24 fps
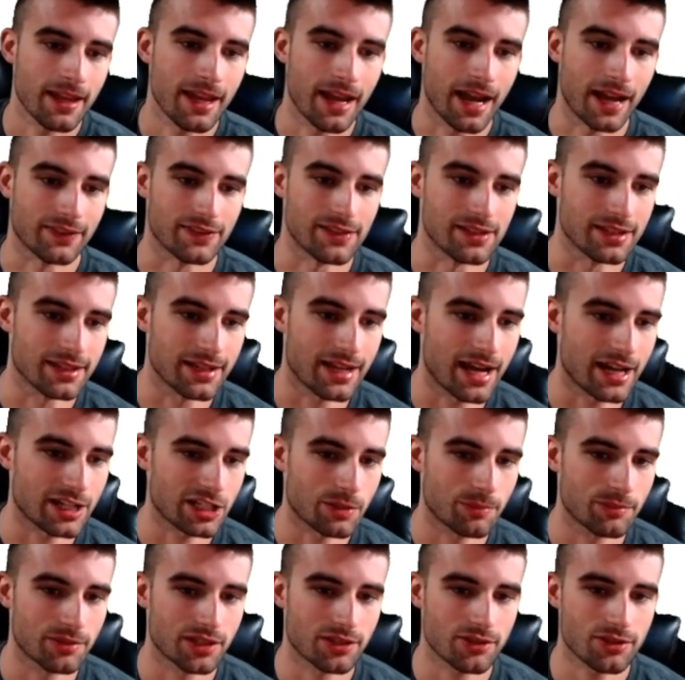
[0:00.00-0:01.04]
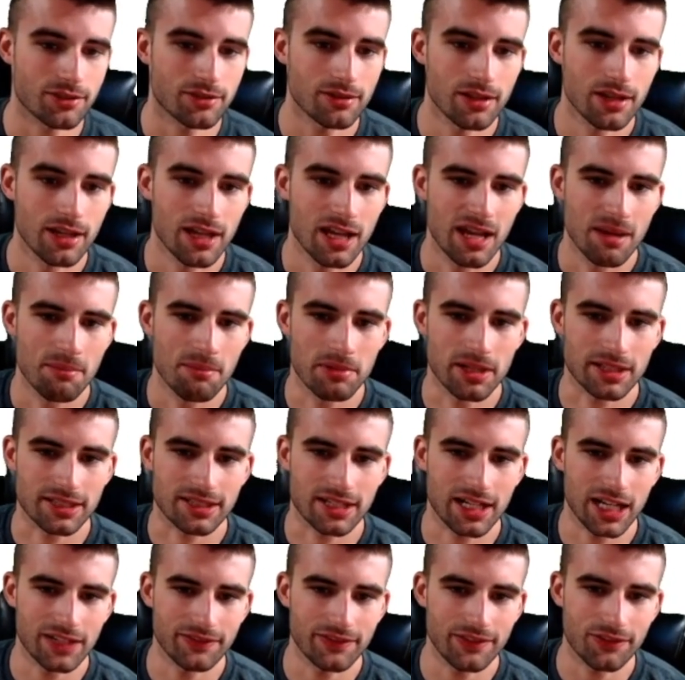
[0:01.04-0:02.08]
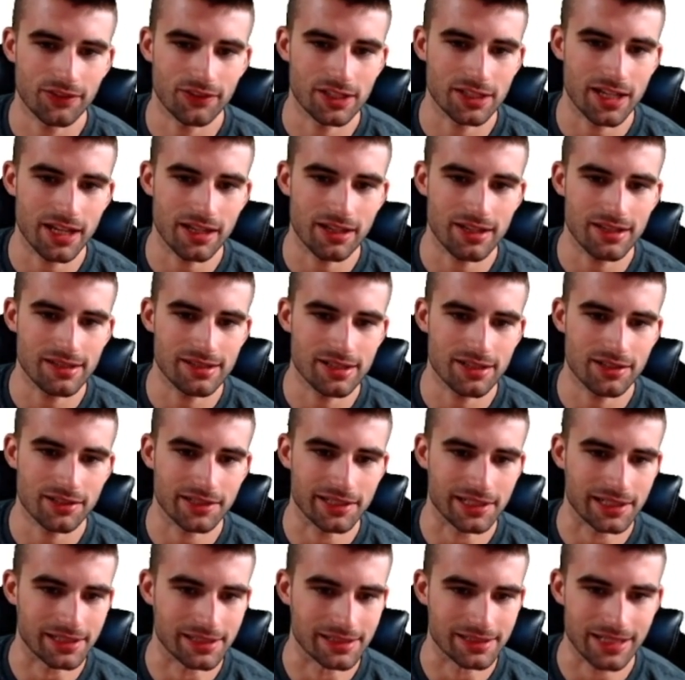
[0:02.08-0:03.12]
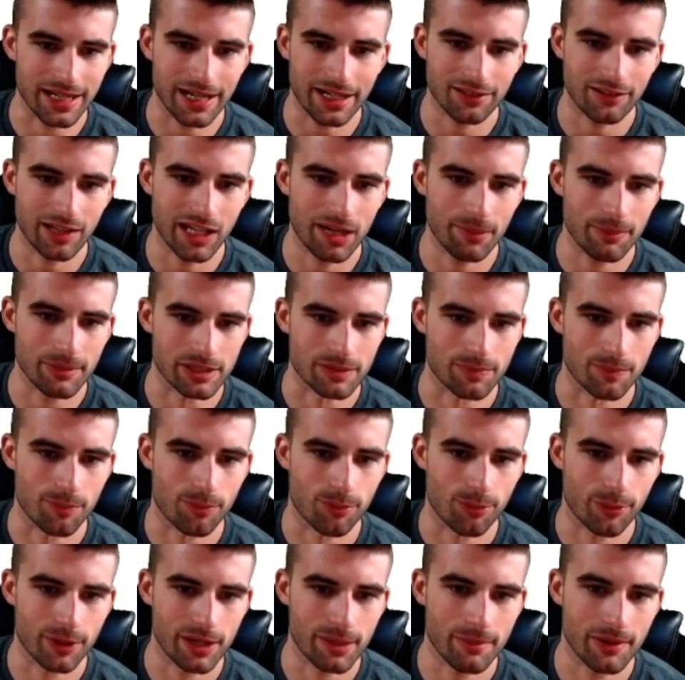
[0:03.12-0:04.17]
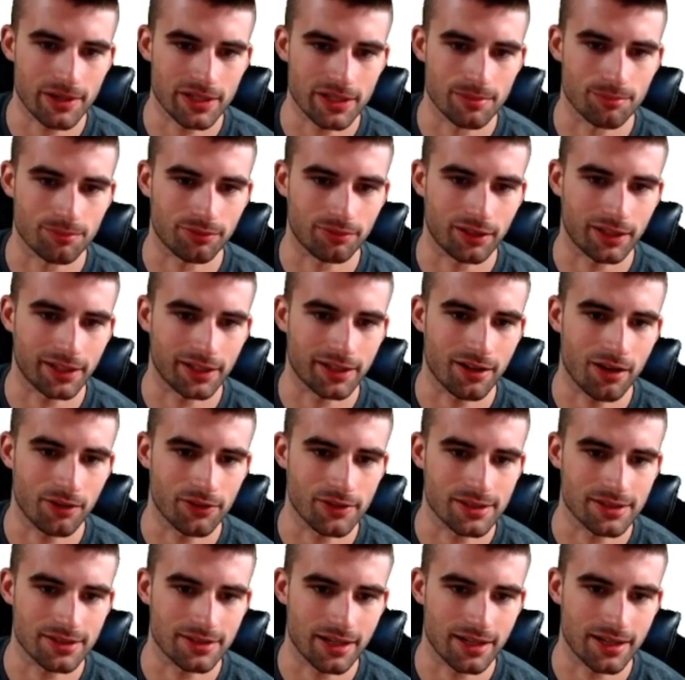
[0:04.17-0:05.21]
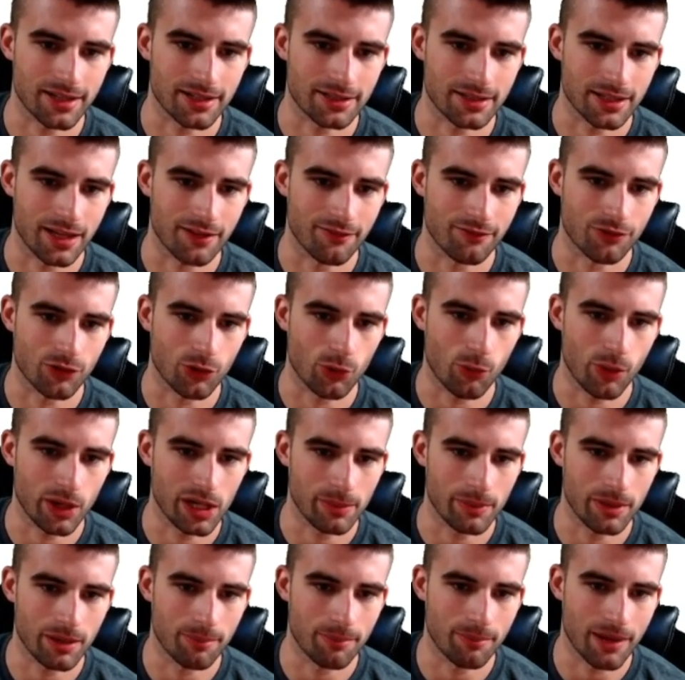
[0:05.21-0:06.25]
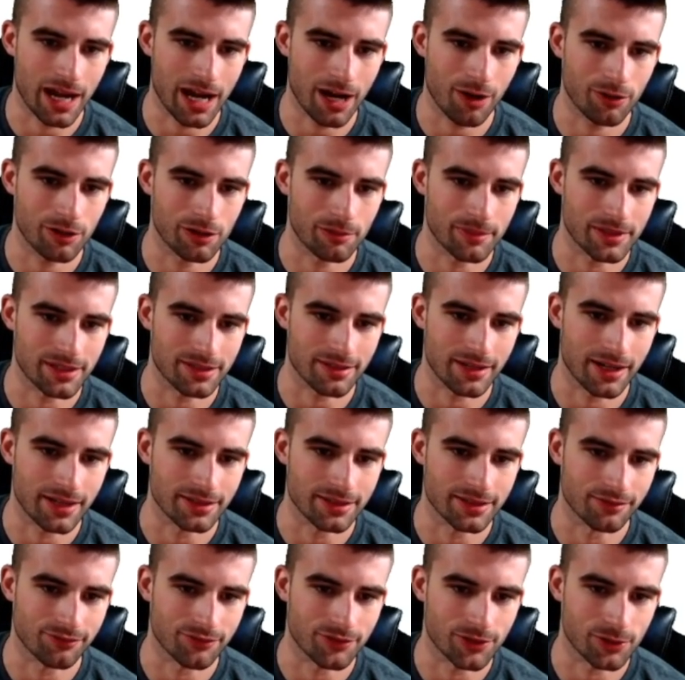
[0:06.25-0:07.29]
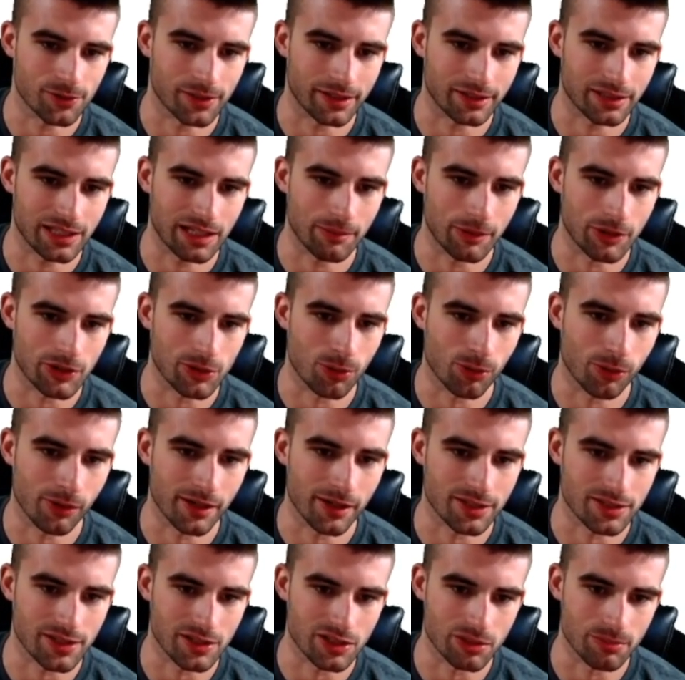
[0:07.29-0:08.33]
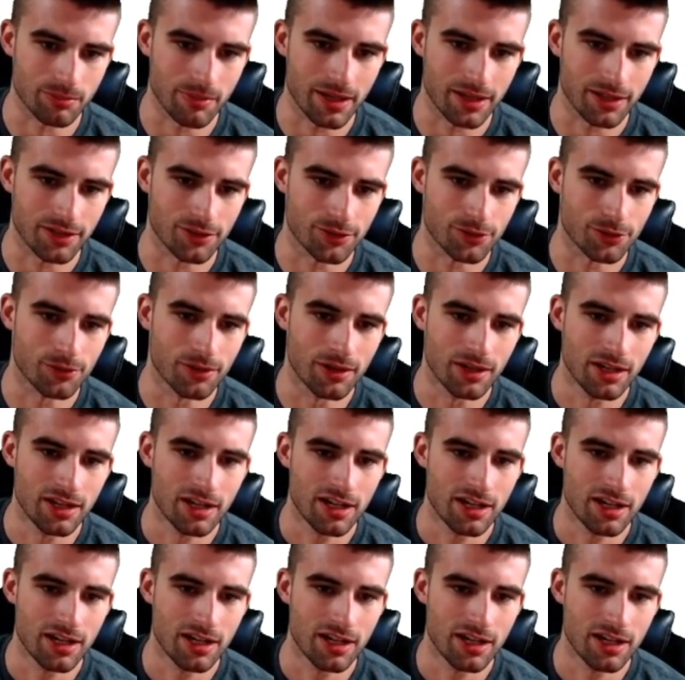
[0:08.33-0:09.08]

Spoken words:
at the catcher position. But that's kind of it for the Yankees here. The entire lineup is pretty much in play. All these guys have quite a bit of power besides a few like Gleyber Torres, DJ LeMahieu,